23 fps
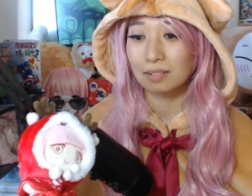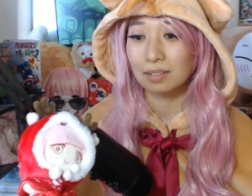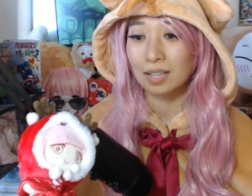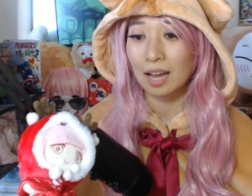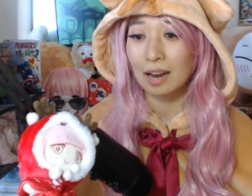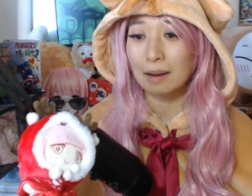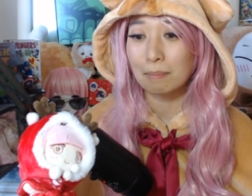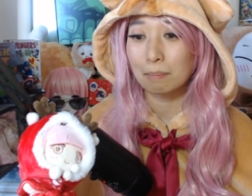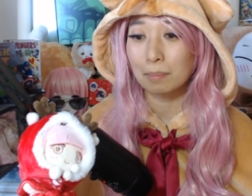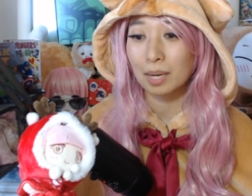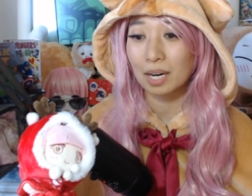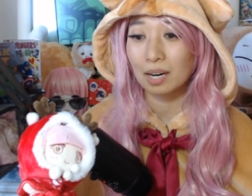
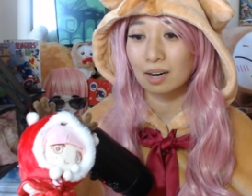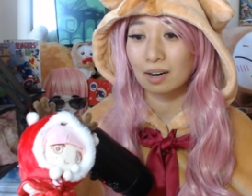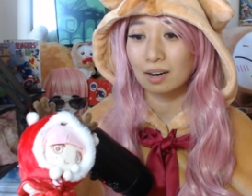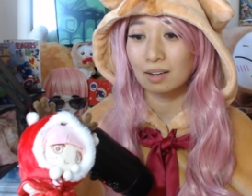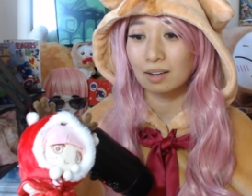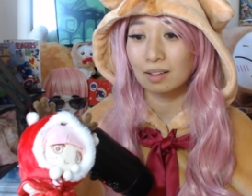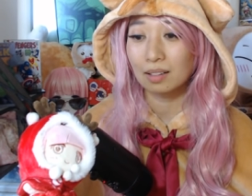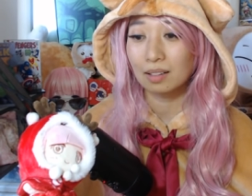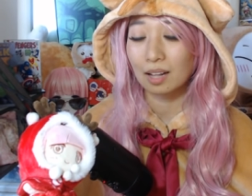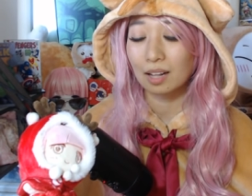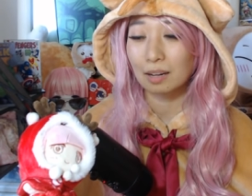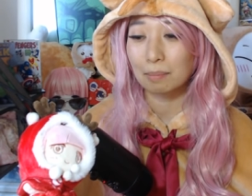
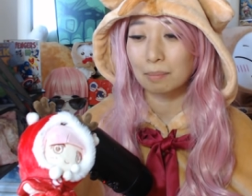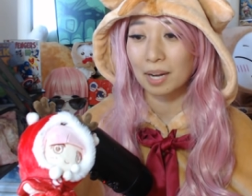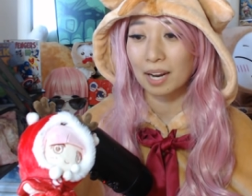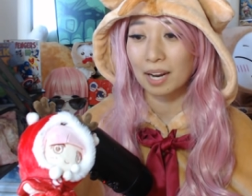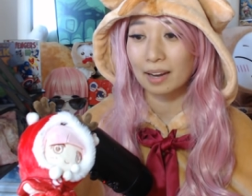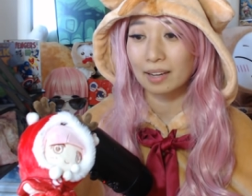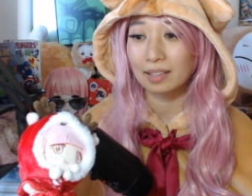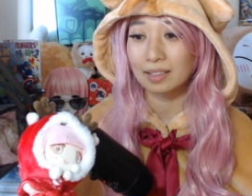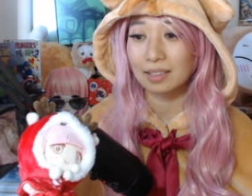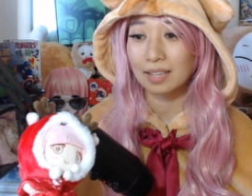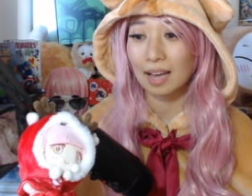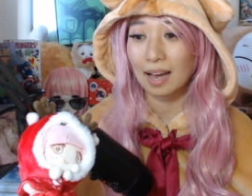Nightmare
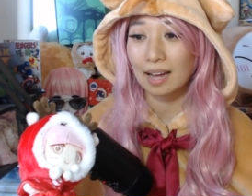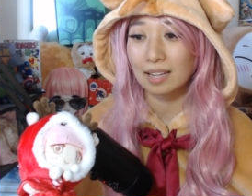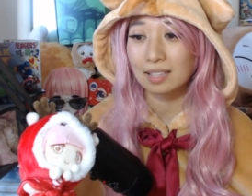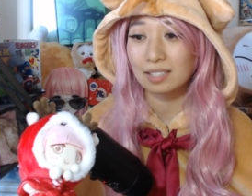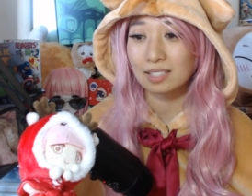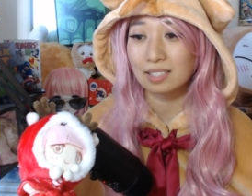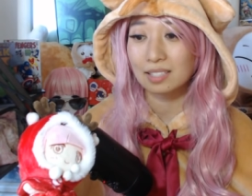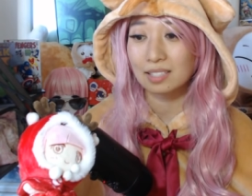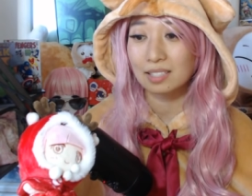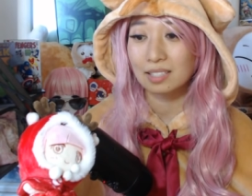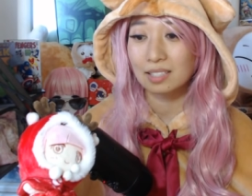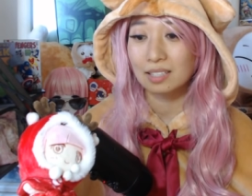Lullaby,
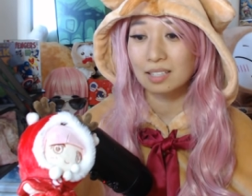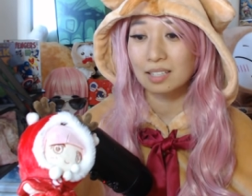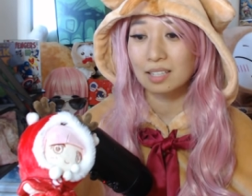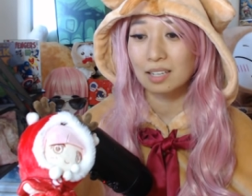that's